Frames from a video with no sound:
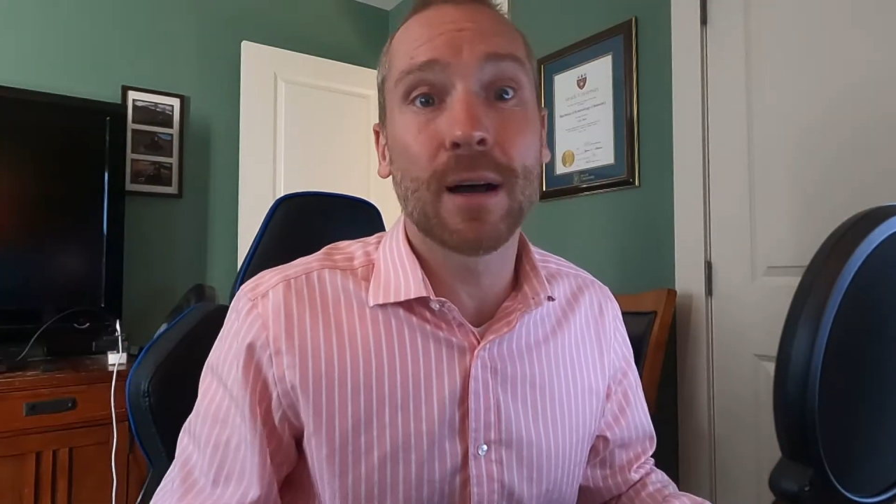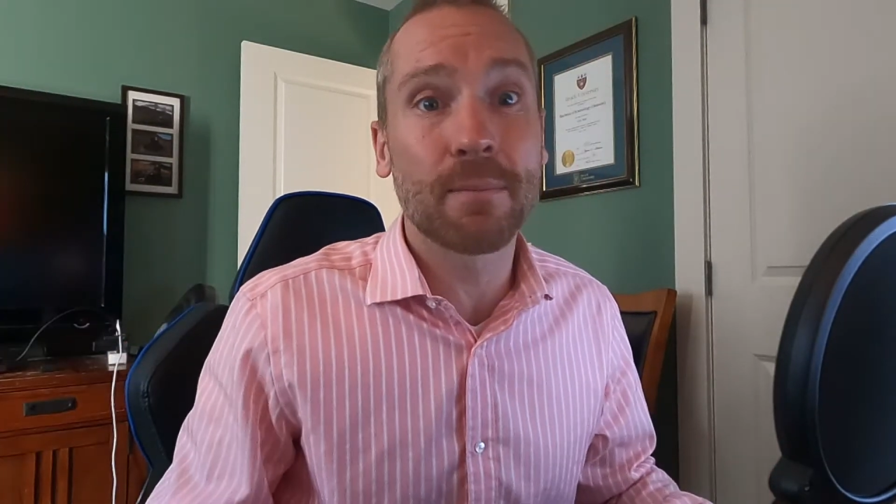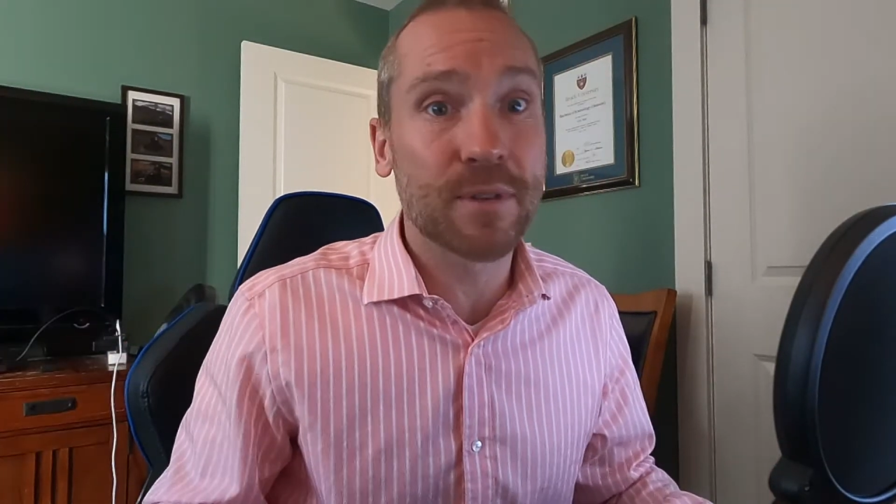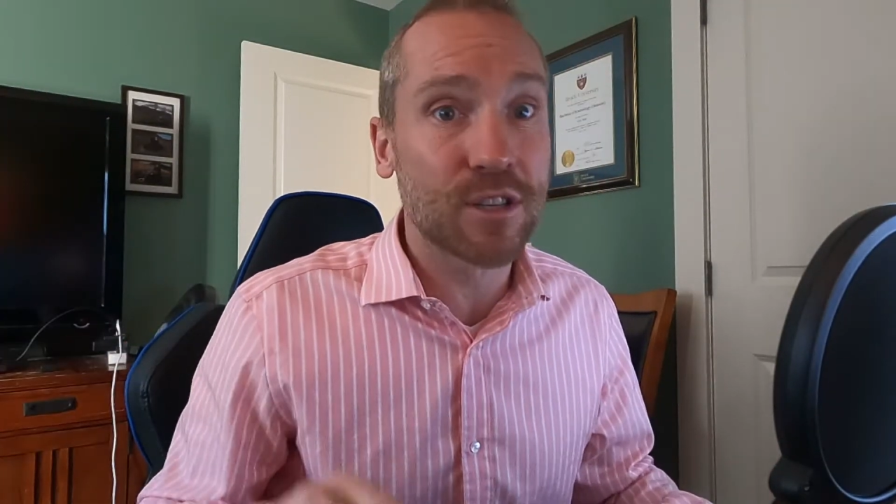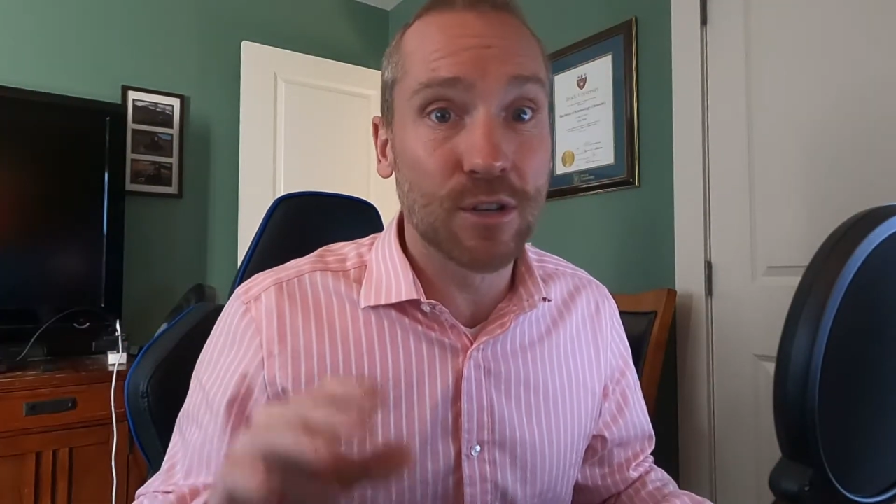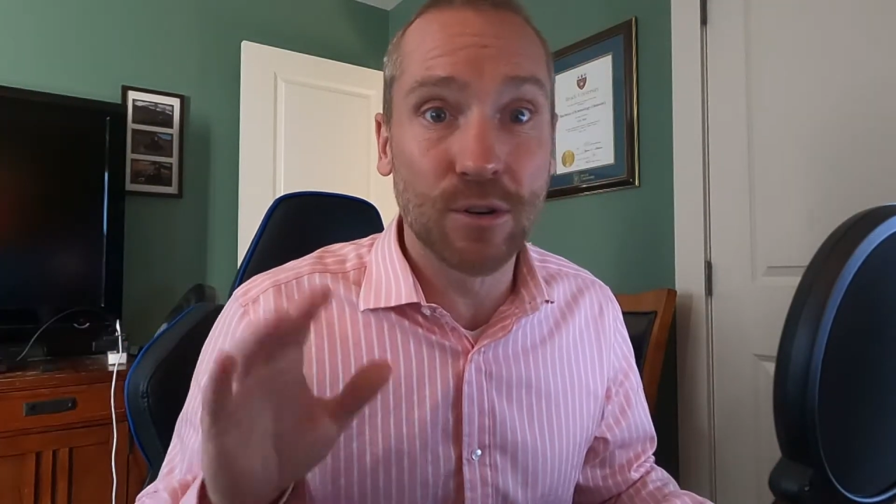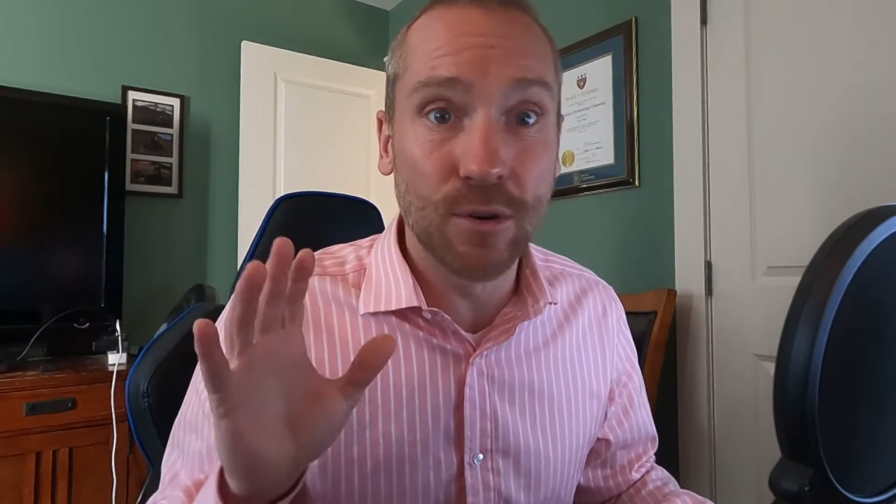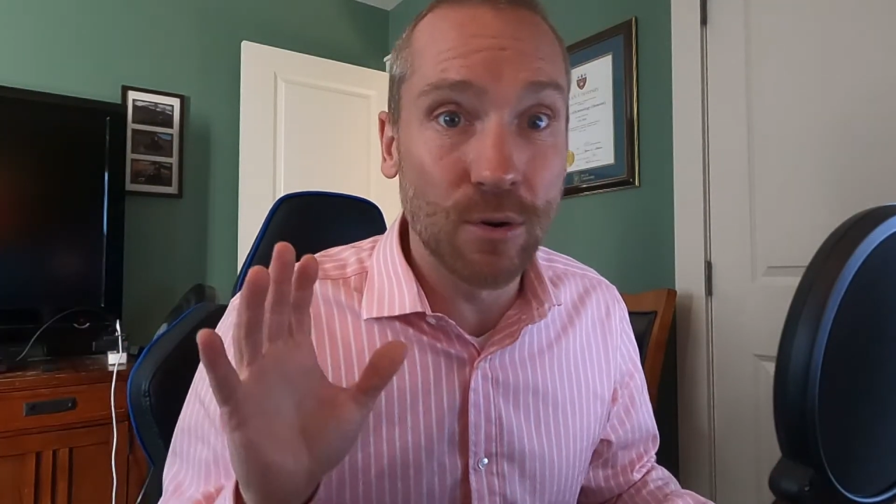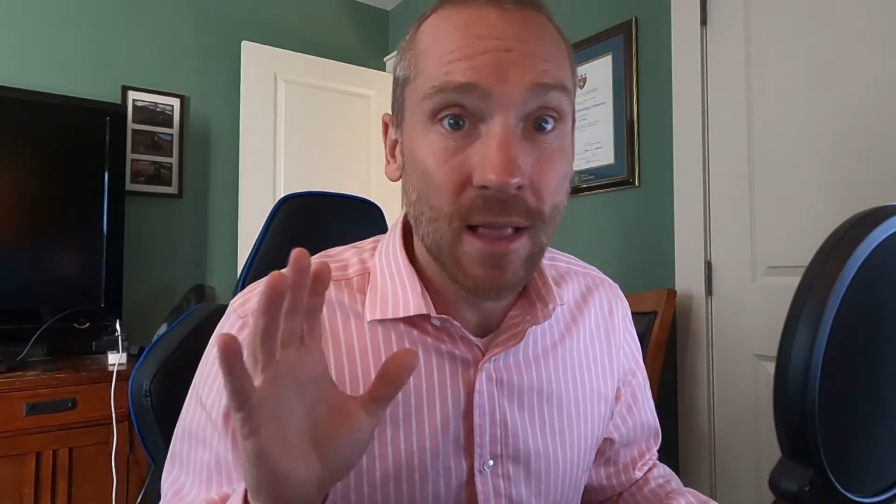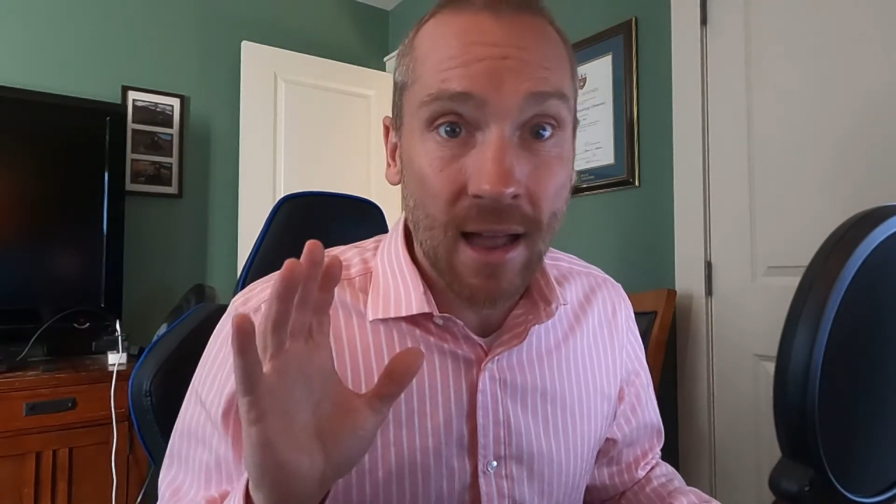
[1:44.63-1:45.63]
up
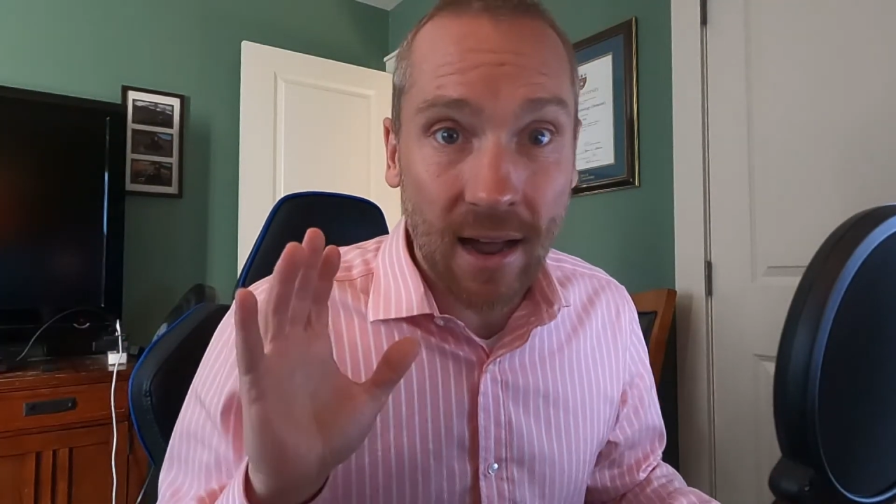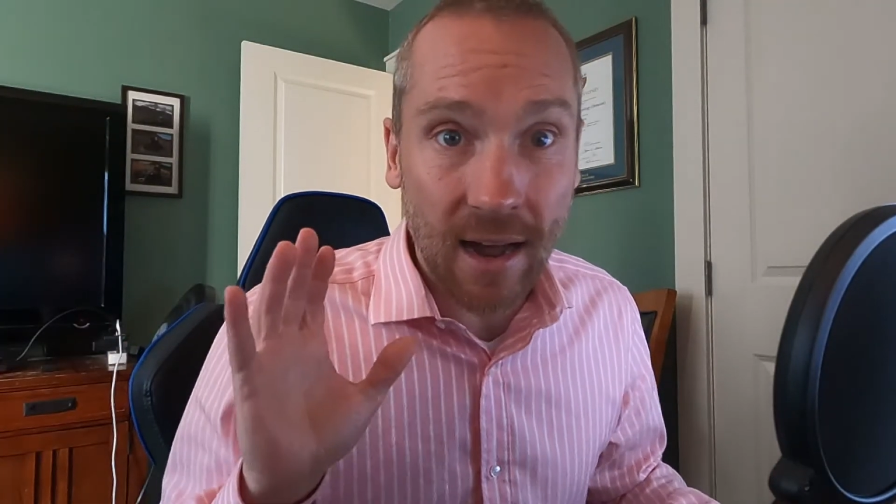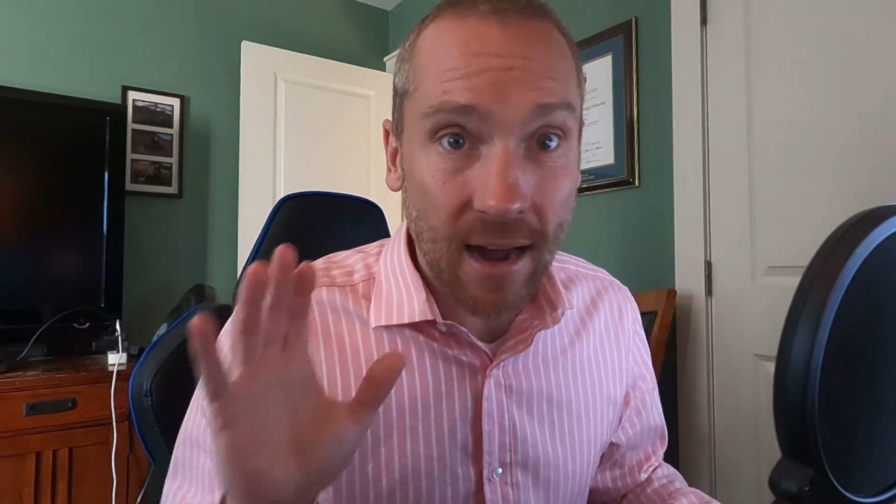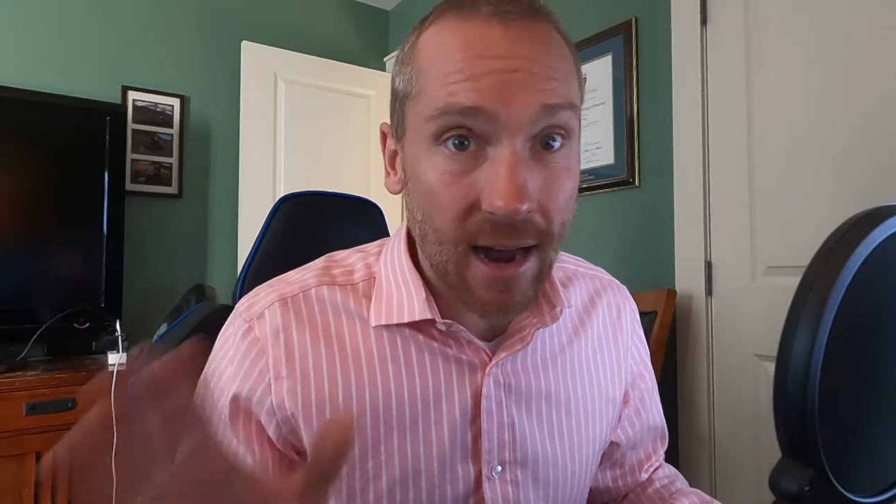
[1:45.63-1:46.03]
to uh,